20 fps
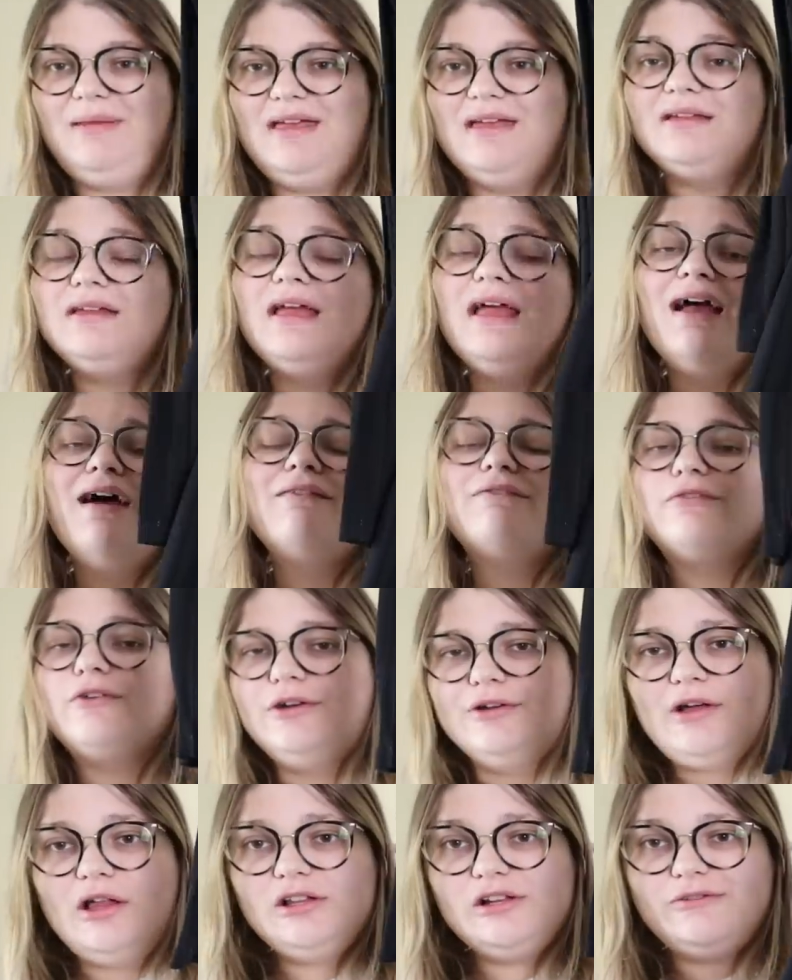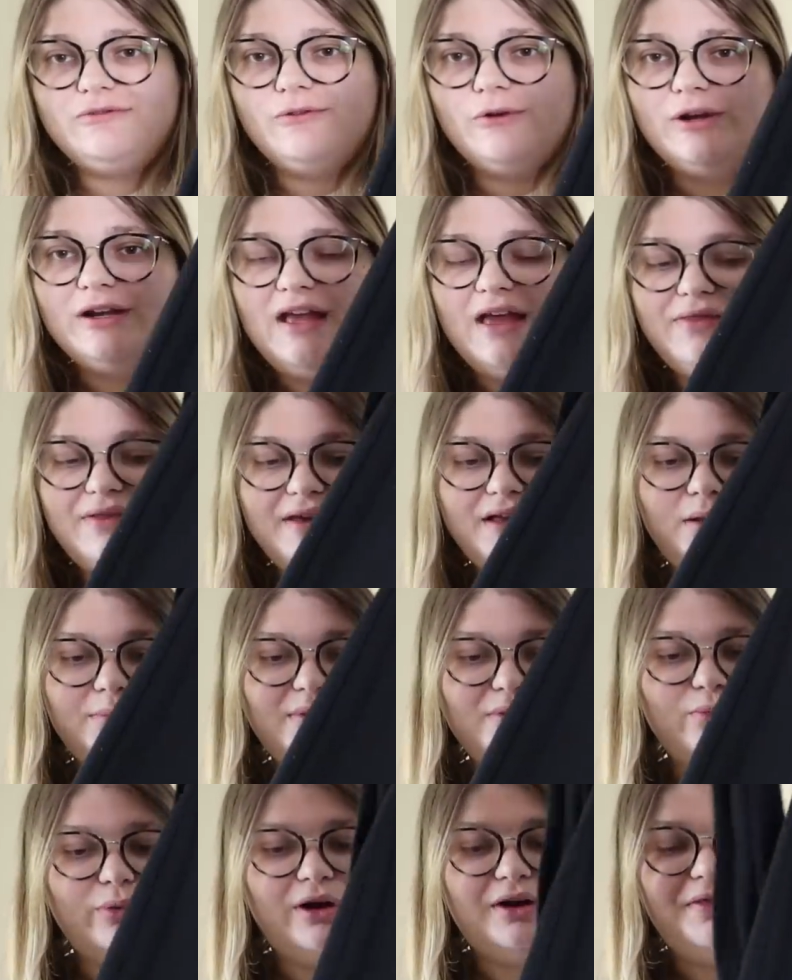bit for $1.40, I think it'll
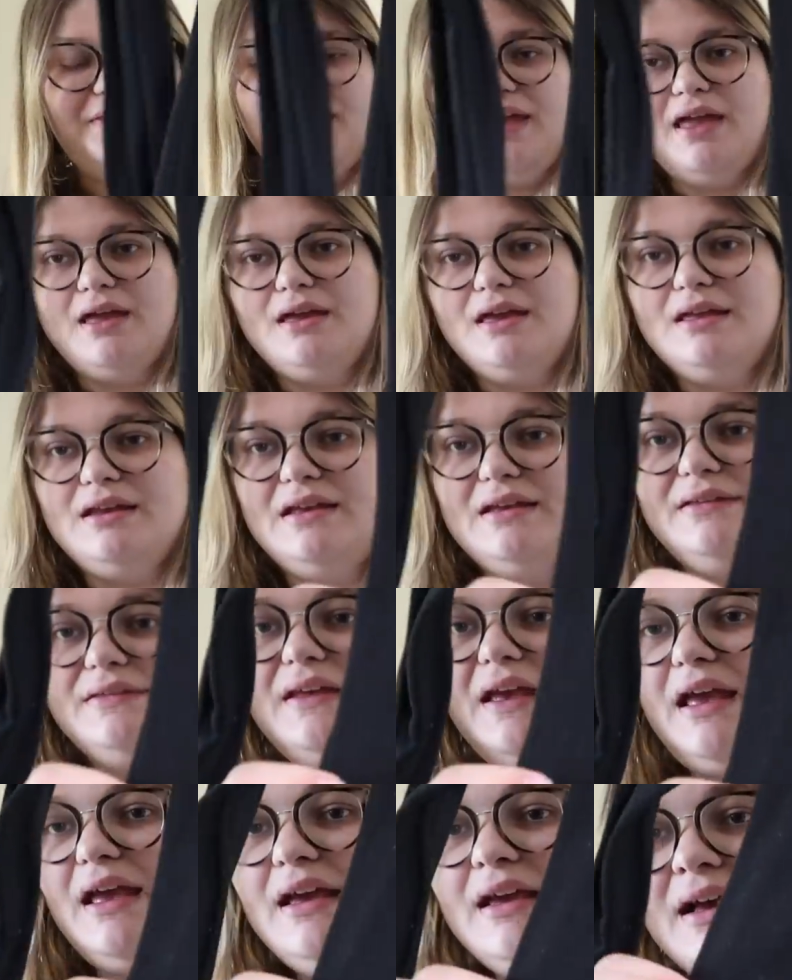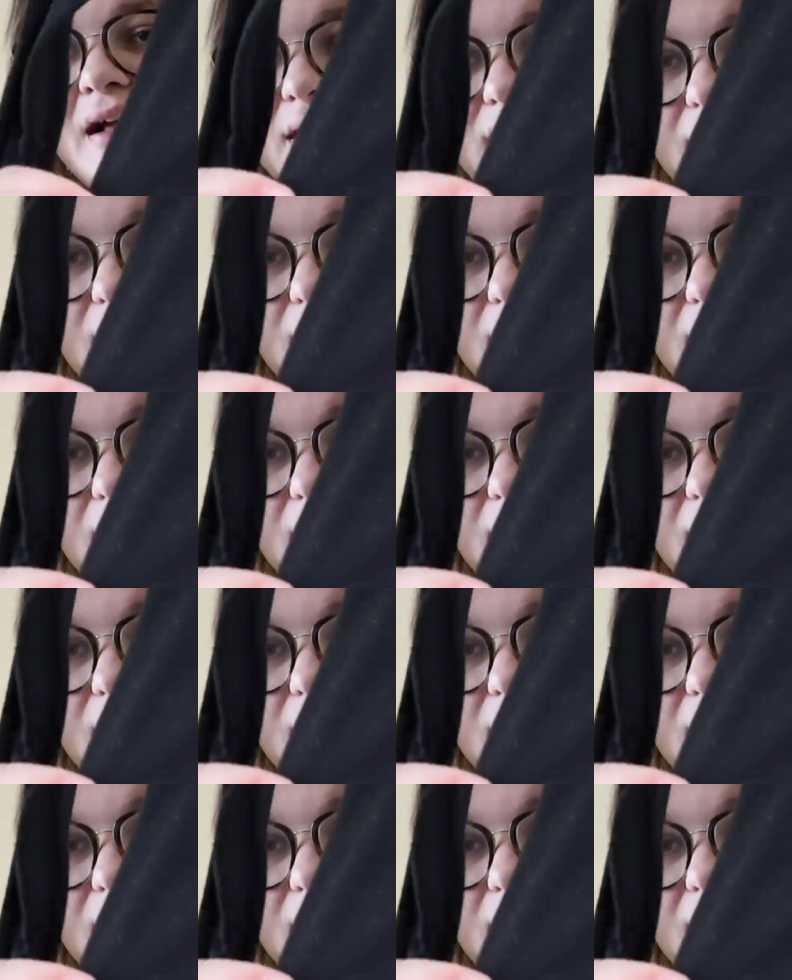be worth it. It is a